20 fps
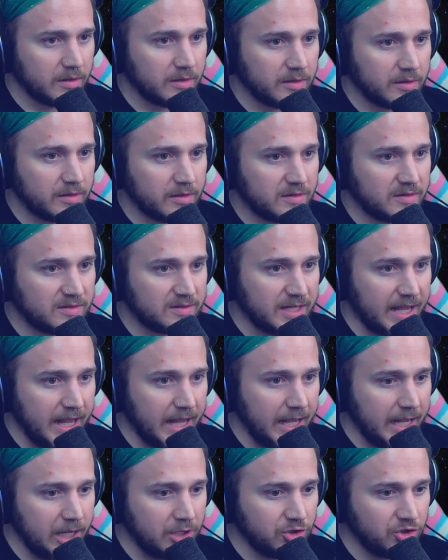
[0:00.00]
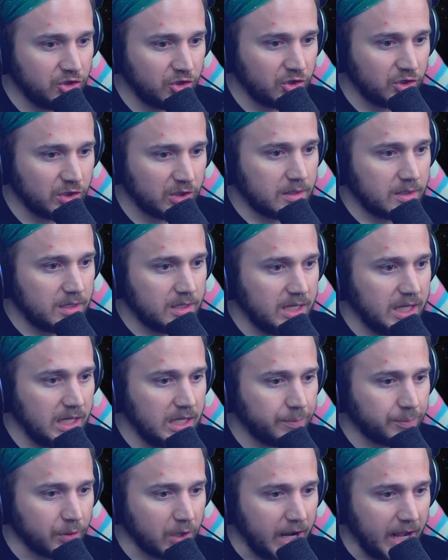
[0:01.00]
Sage,
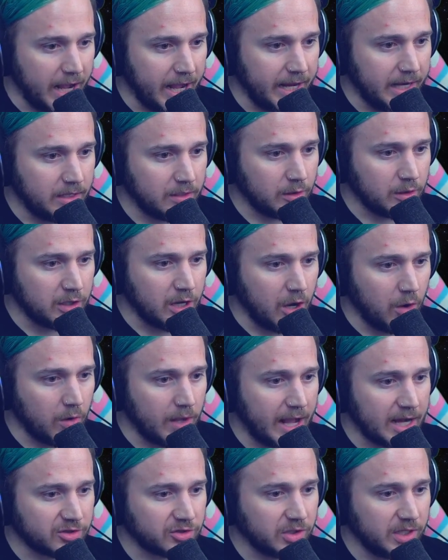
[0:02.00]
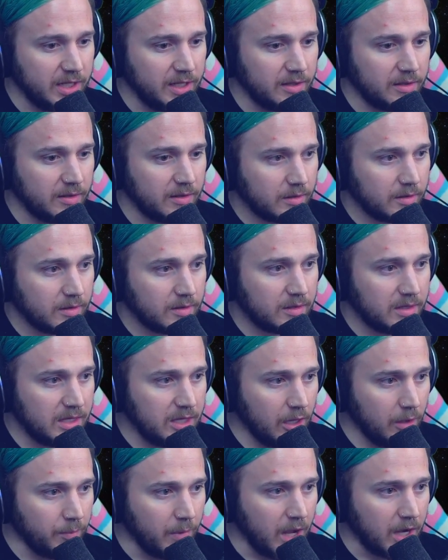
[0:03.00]
Kitty Pryde. No, actually,
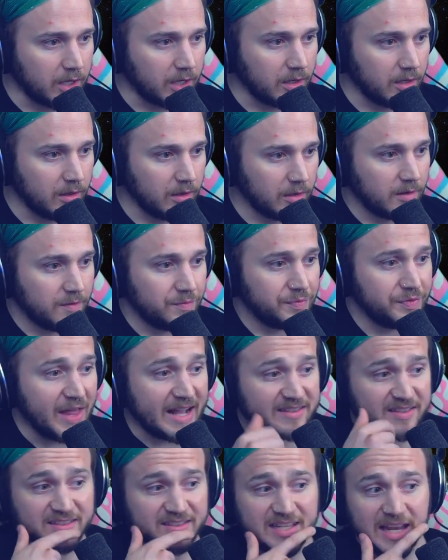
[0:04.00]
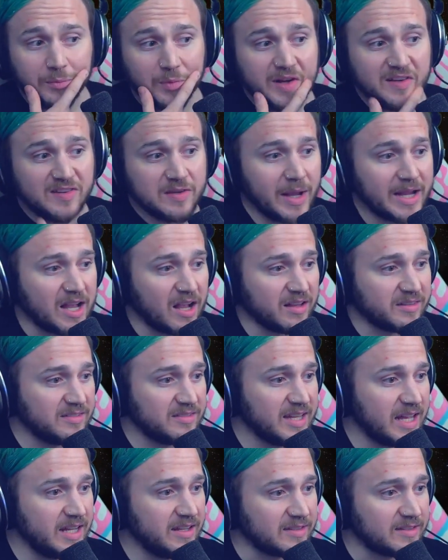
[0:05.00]
Killmonger. That's the same reason my cousin
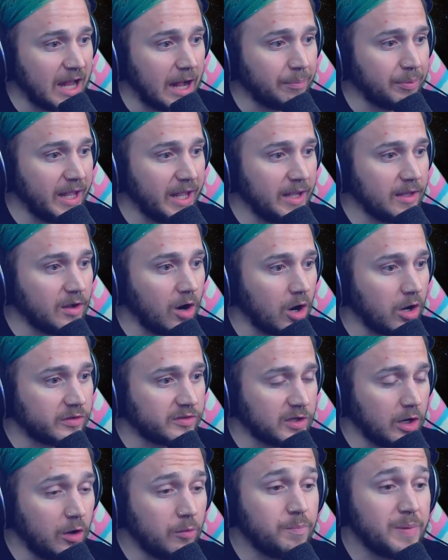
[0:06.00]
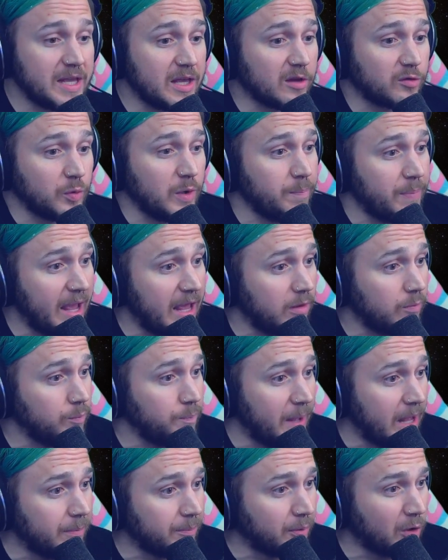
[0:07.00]
said he stopped playing Hearthstone, because when
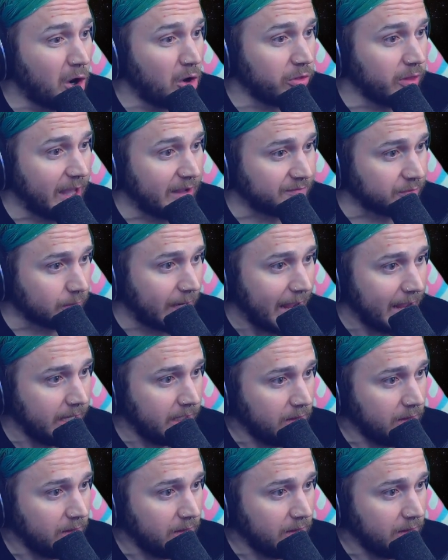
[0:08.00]
Ben Brode left, right?